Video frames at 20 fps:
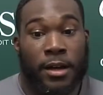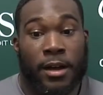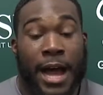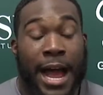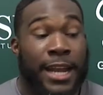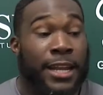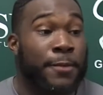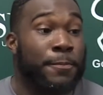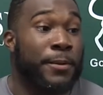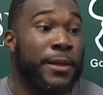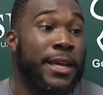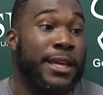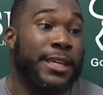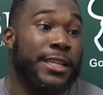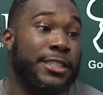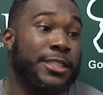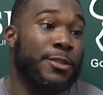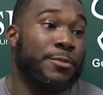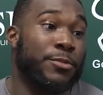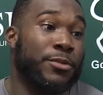I didn't play
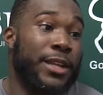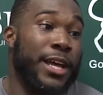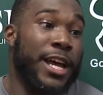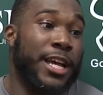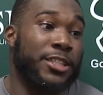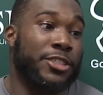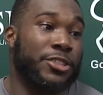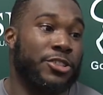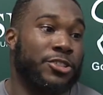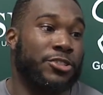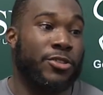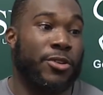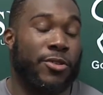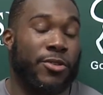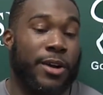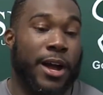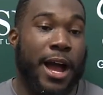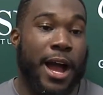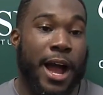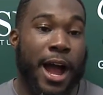against Temple last year,
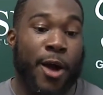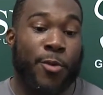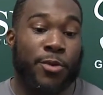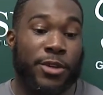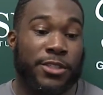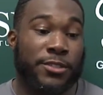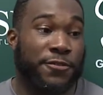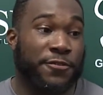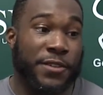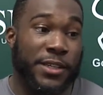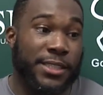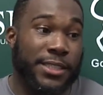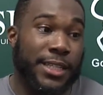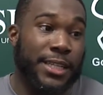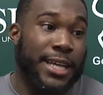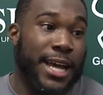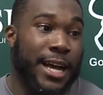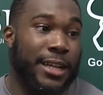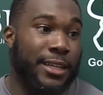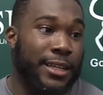so I wasn't
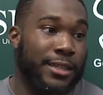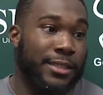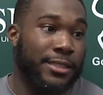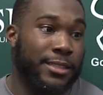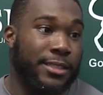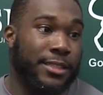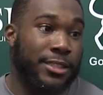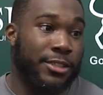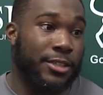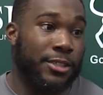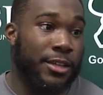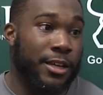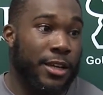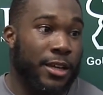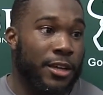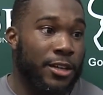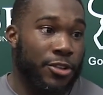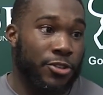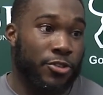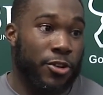physically out there to see,
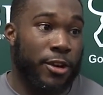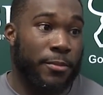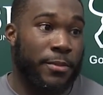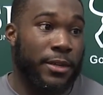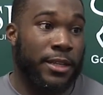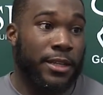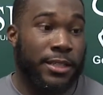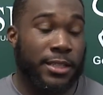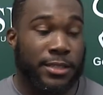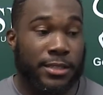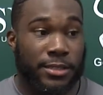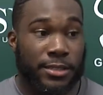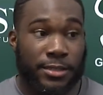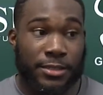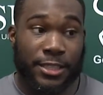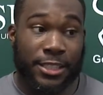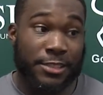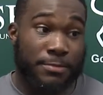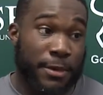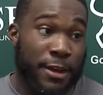you know what I mean.
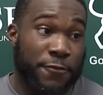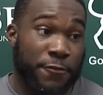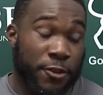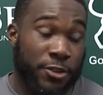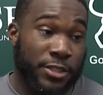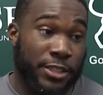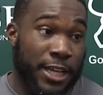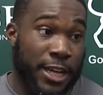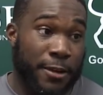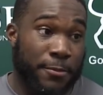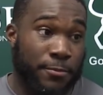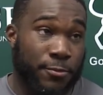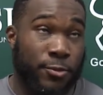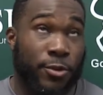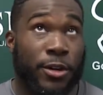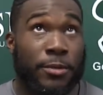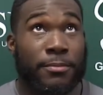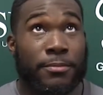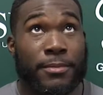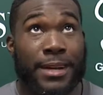This is my first time,
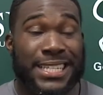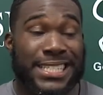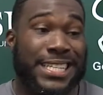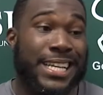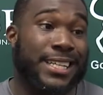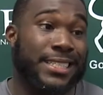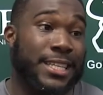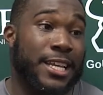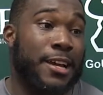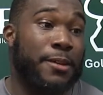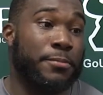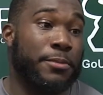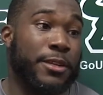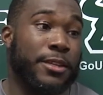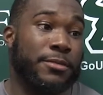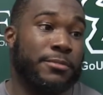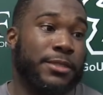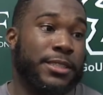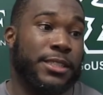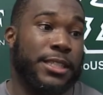well, my second time
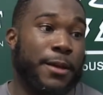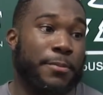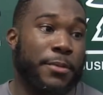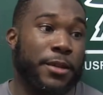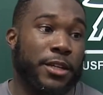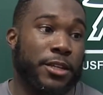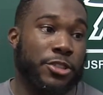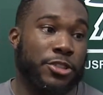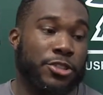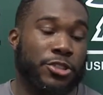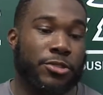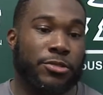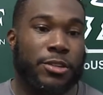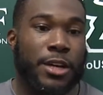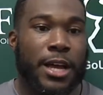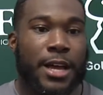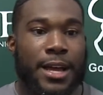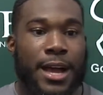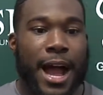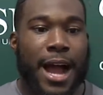playing them since I've been here, so
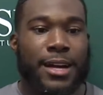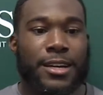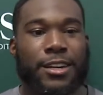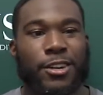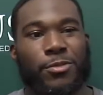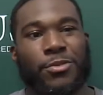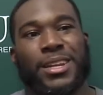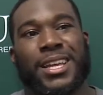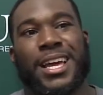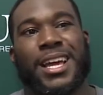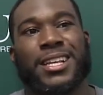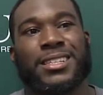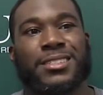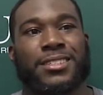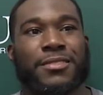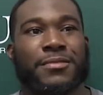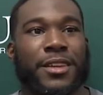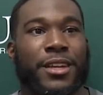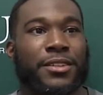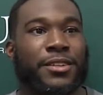I couldn't really
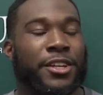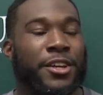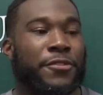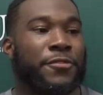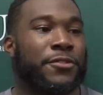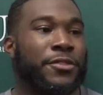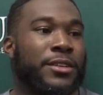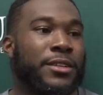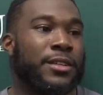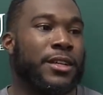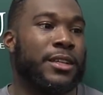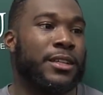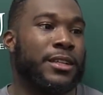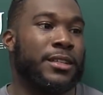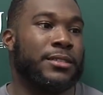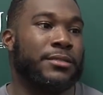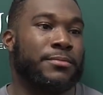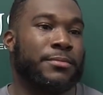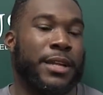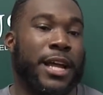answer if they're different or not.
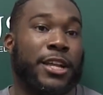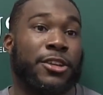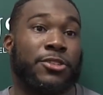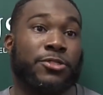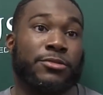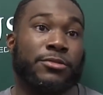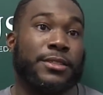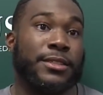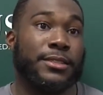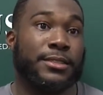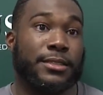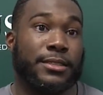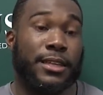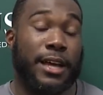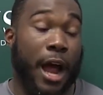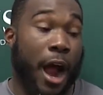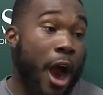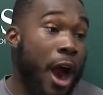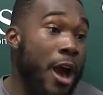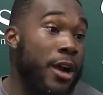But I know
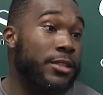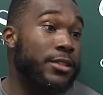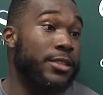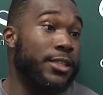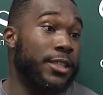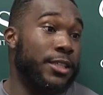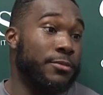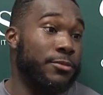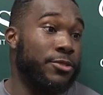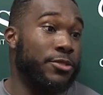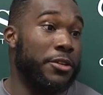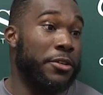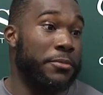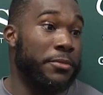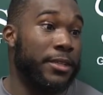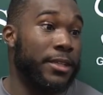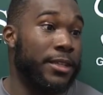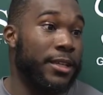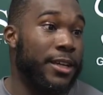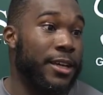our team, you know what I
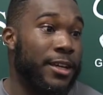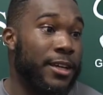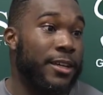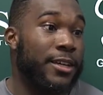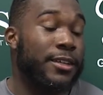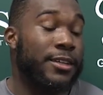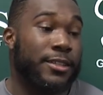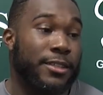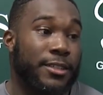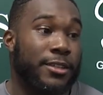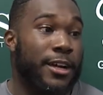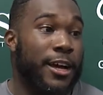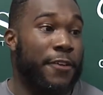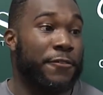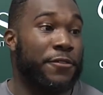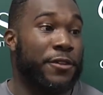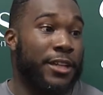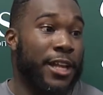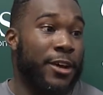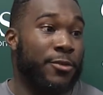mean. I
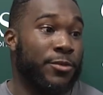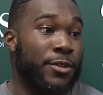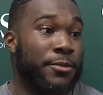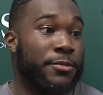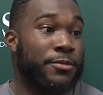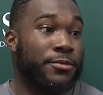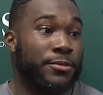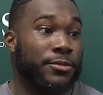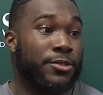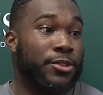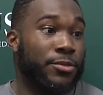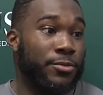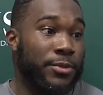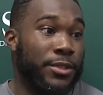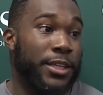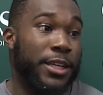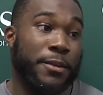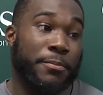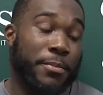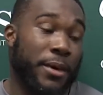feel like we
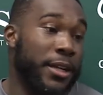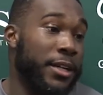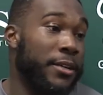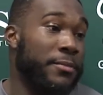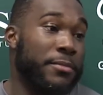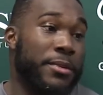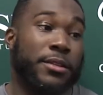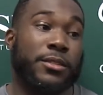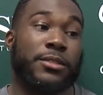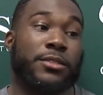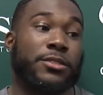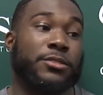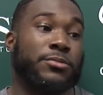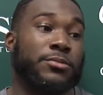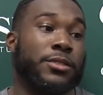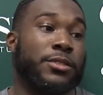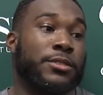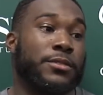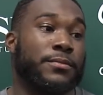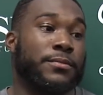getting better and better each
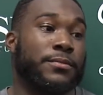week.